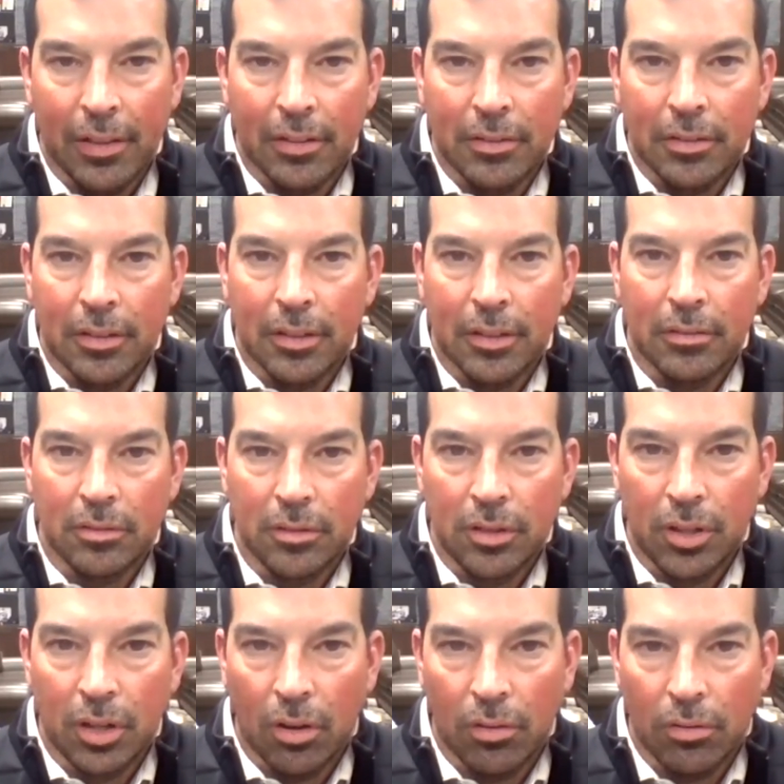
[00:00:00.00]
then
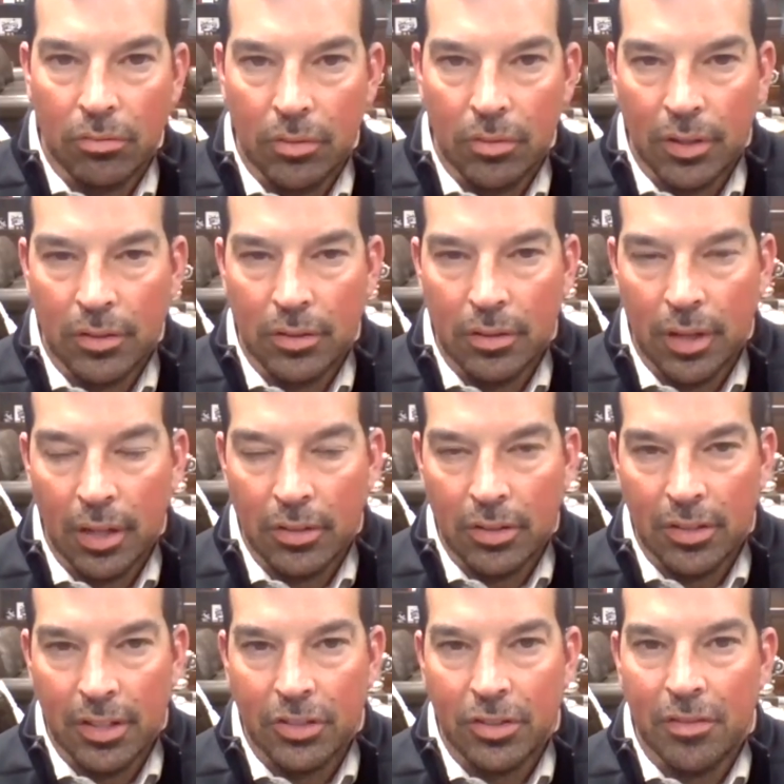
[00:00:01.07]
you know,
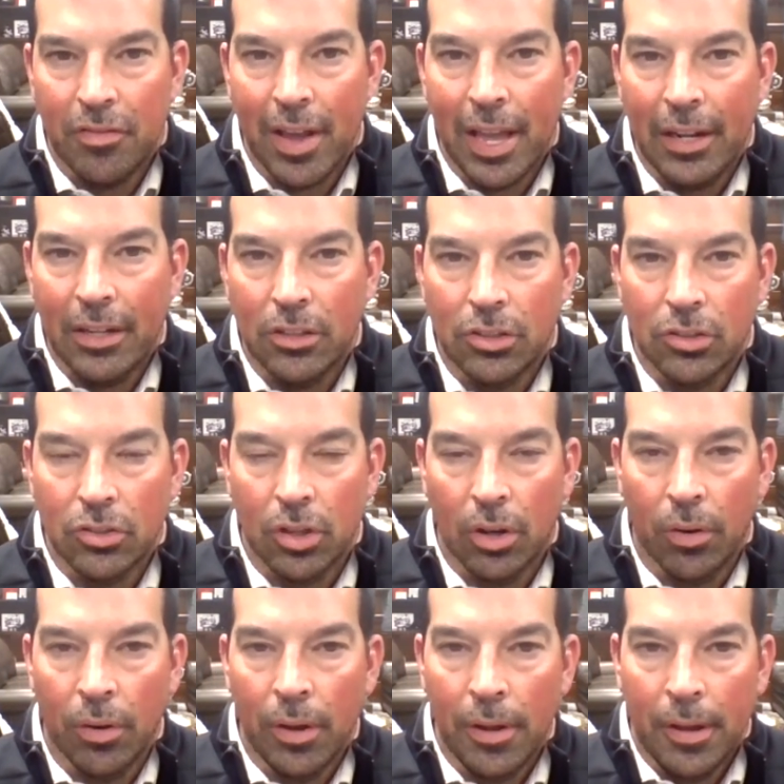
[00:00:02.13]
it's a disadvantage. And
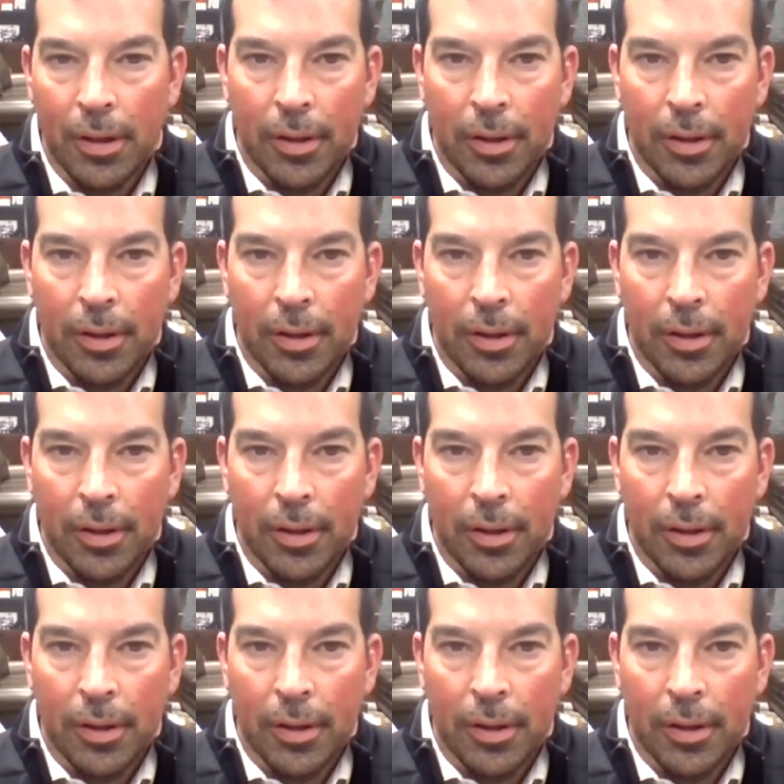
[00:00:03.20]
so